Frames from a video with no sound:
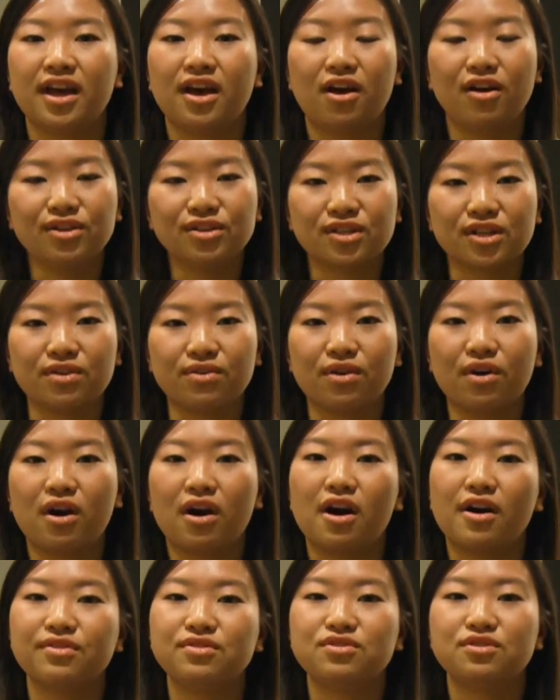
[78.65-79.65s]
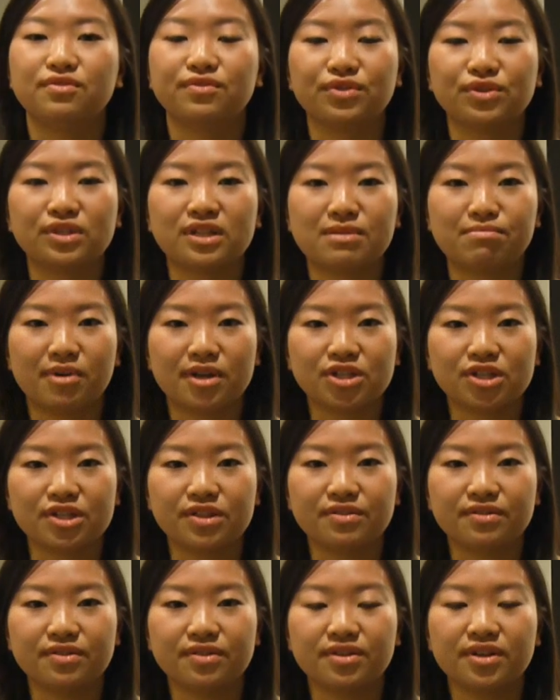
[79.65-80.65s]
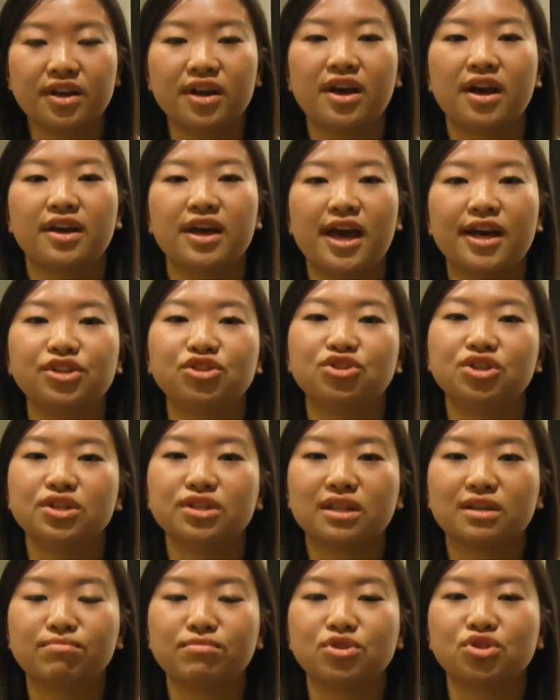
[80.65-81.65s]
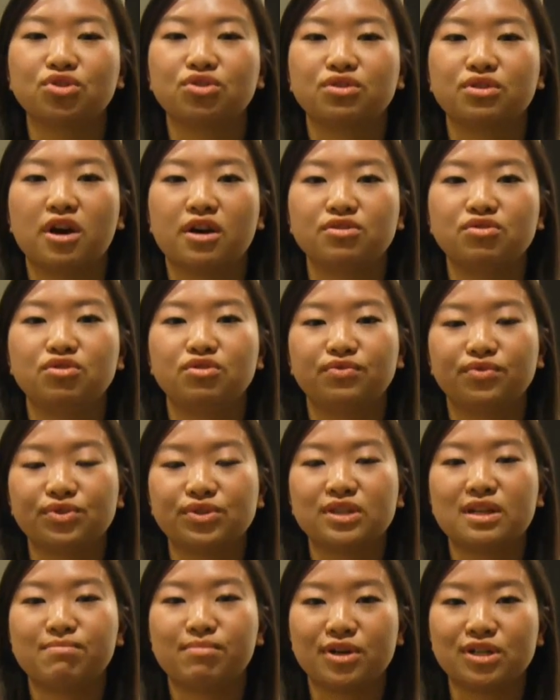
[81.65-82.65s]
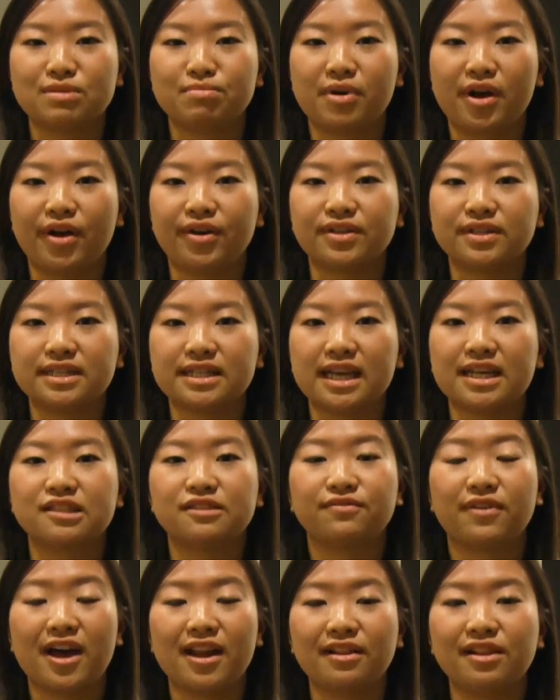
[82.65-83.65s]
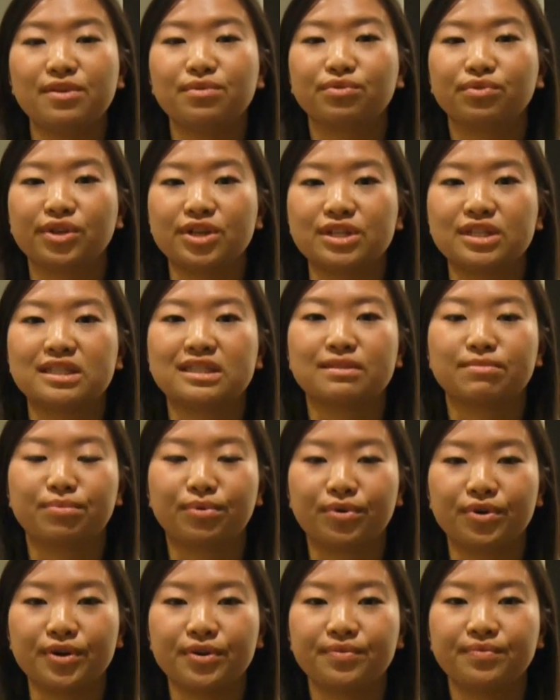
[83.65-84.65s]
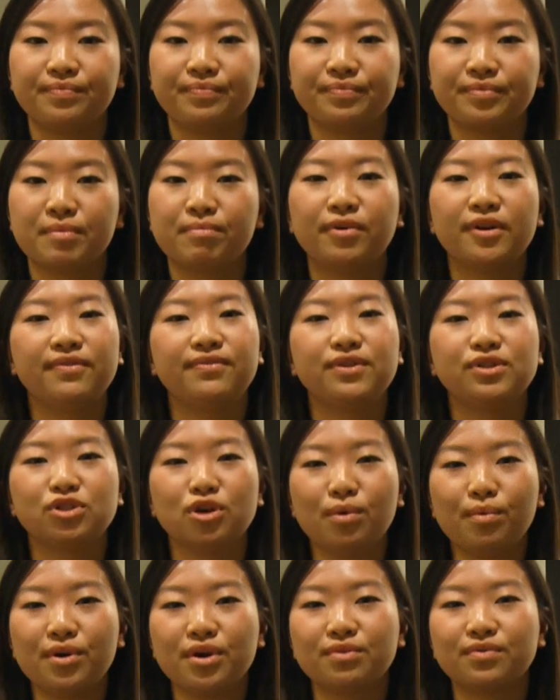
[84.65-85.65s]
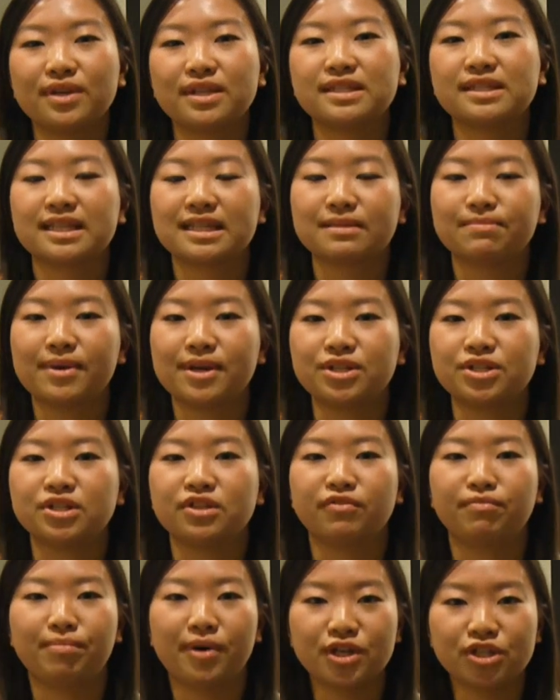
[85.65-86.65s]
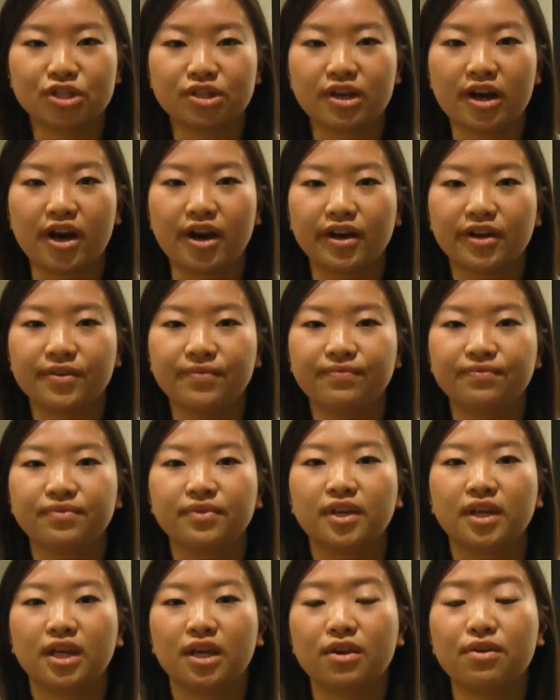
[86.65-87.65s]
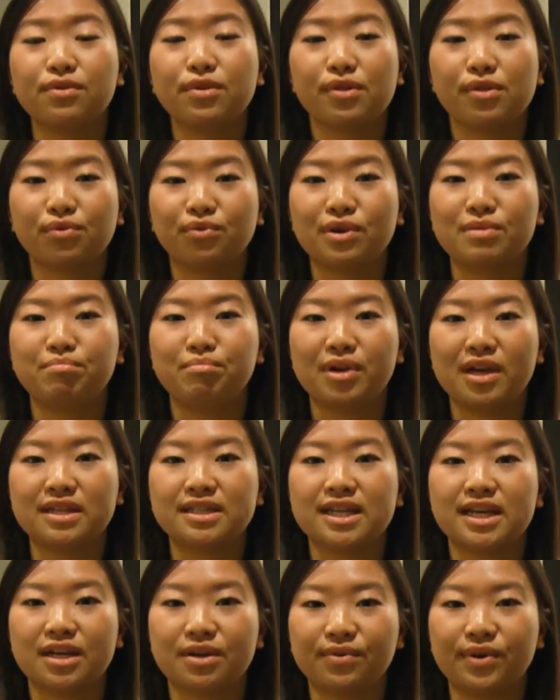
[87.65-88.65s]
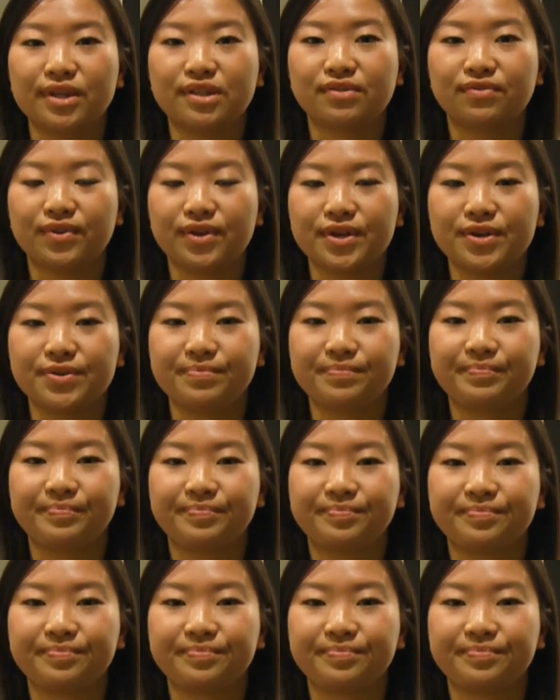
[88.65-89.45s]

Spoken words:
Also, on the university budget, SG's Commission on University Budget Policy has finally released its report. But if you don't want to read 6 pages of budget talk, here are the three main takeaways for you.